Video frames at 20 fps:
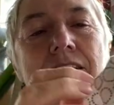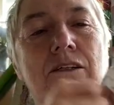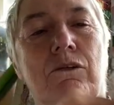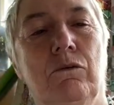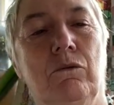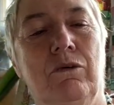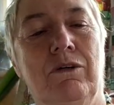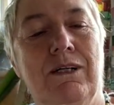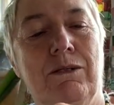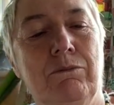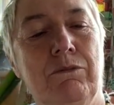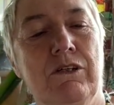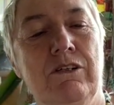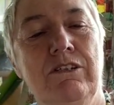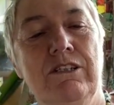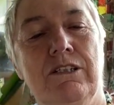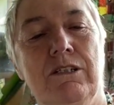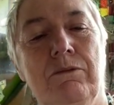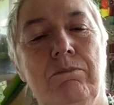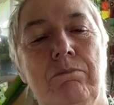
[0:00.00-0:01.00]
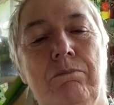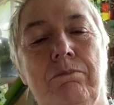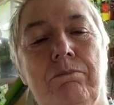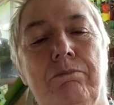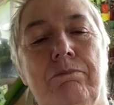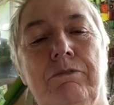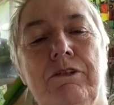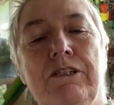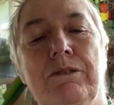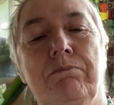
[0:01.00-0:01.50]
where I'm going to
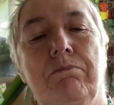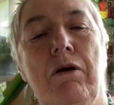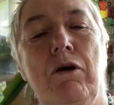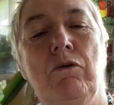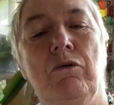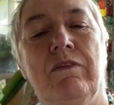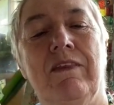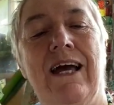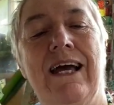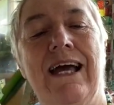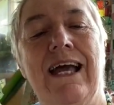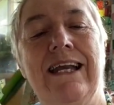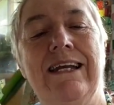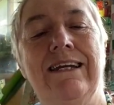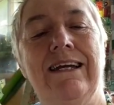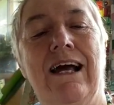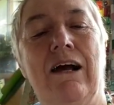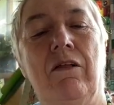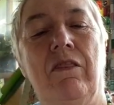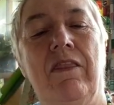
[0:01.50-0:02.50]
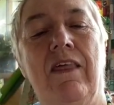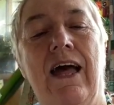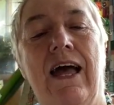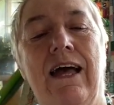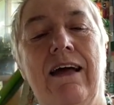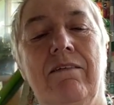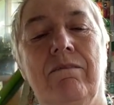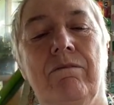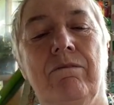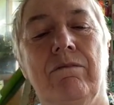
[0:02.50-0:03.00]
just poke that end out
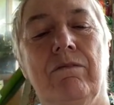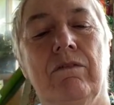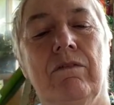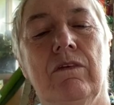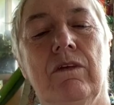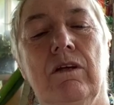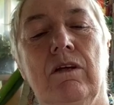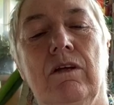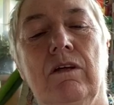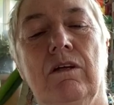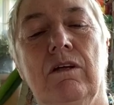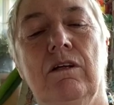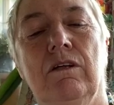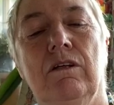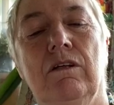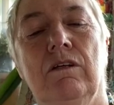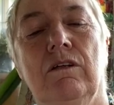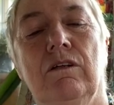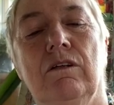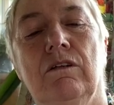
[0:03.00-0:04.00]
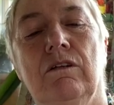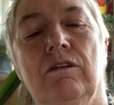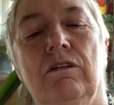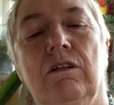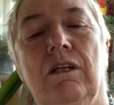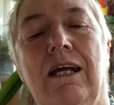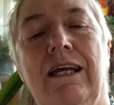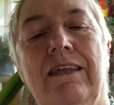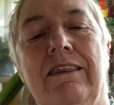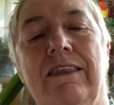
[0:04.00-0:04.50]
there,
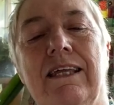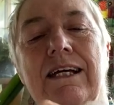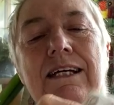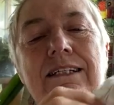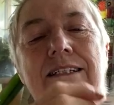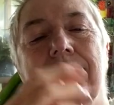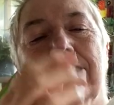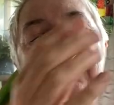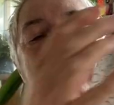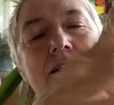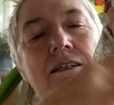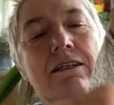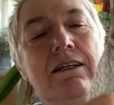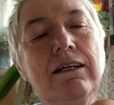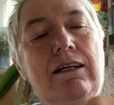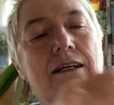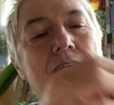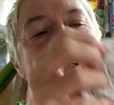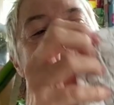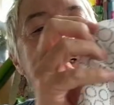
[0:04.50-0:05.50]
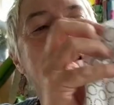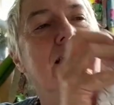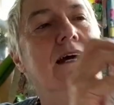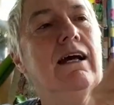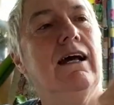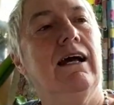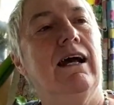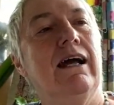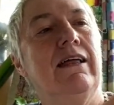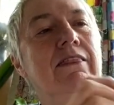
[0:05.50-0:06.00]
like that.
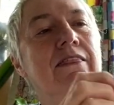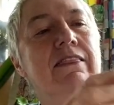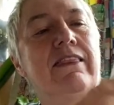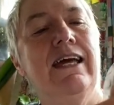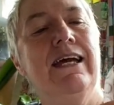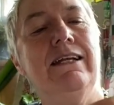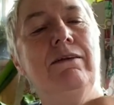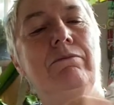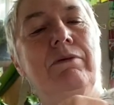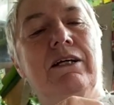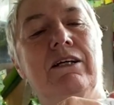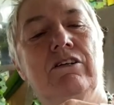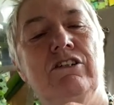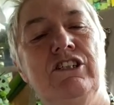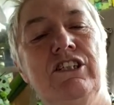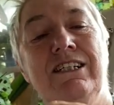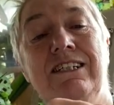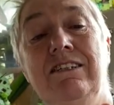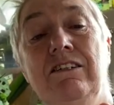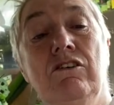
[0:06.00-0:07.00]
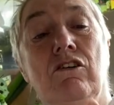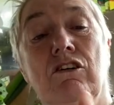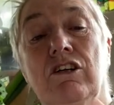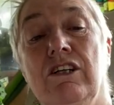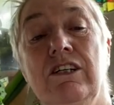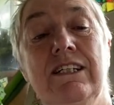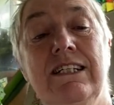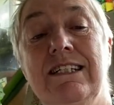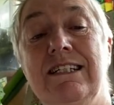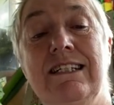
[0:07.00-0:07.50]
And then because you're not
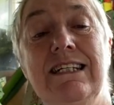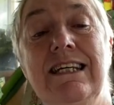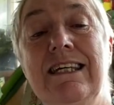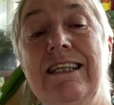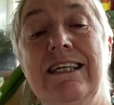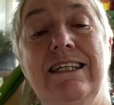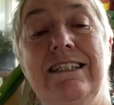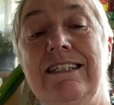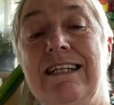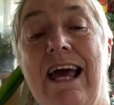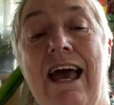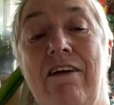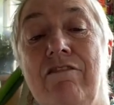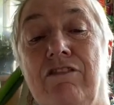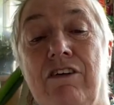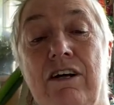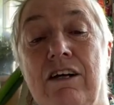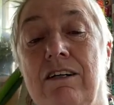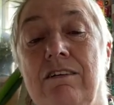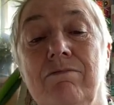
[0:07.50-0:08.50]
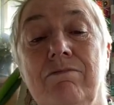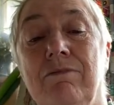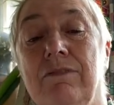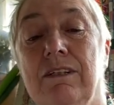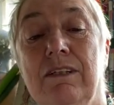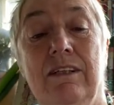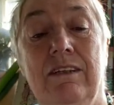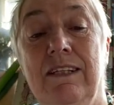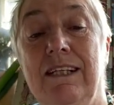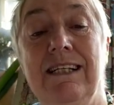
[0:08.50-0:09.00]
going to see this ever,
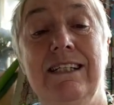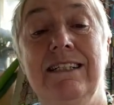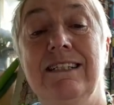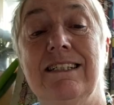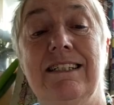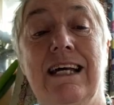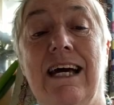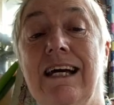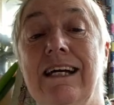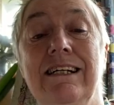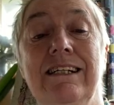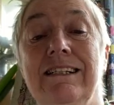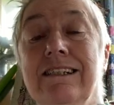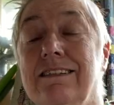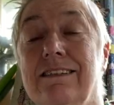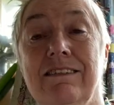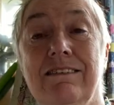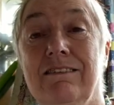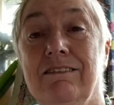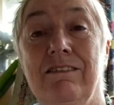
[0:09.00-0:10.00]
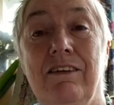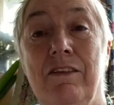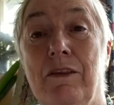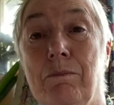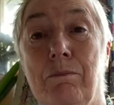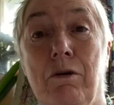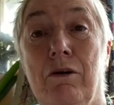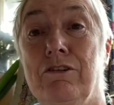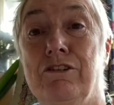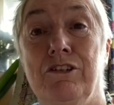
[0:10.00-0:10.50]
the inside at the
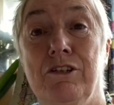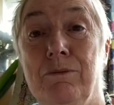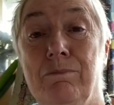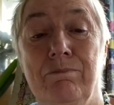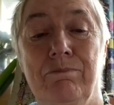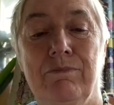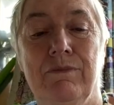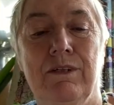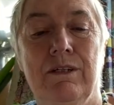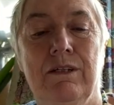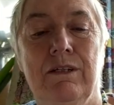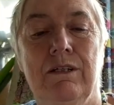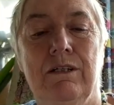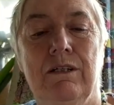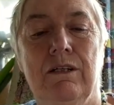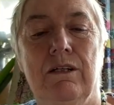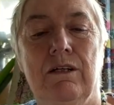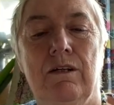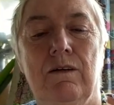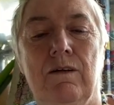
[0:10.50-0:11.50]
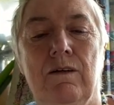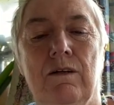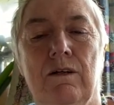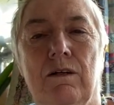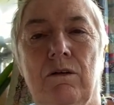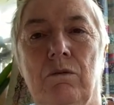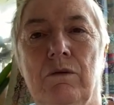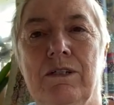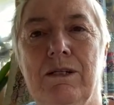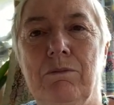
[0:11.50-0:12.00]
bottom,
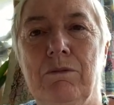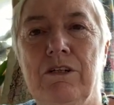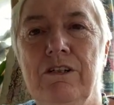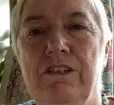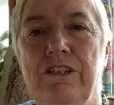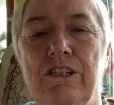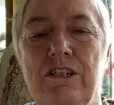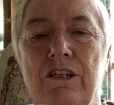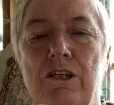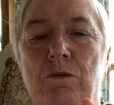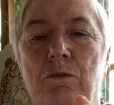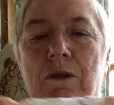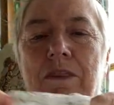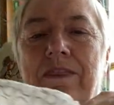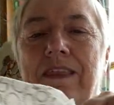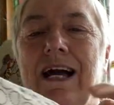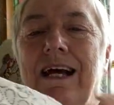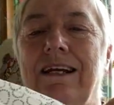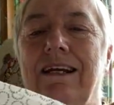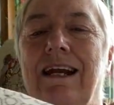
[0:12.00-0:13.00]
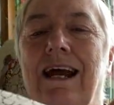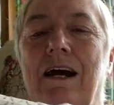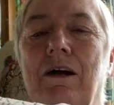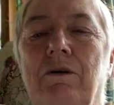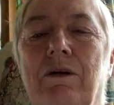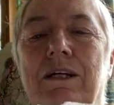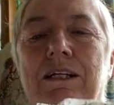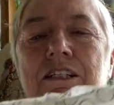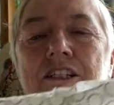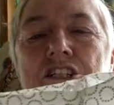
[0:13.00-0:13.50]
what I'm going to do with that now
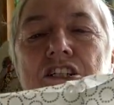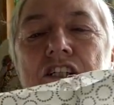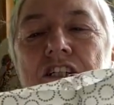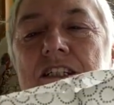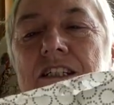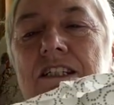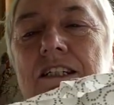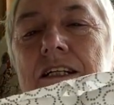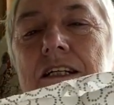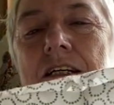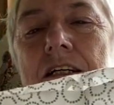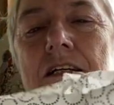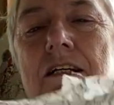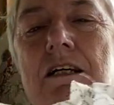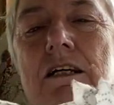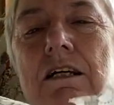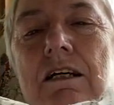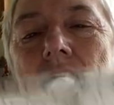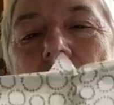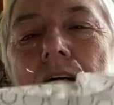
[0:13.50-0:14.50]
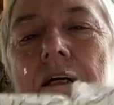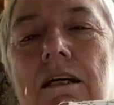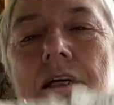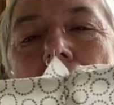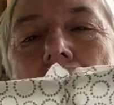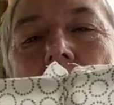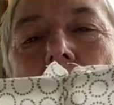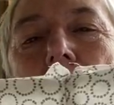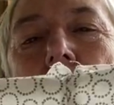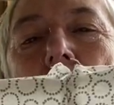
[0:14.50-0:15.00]
is just
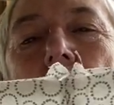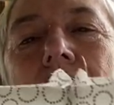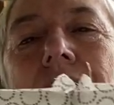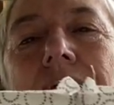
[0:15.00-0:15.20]
pull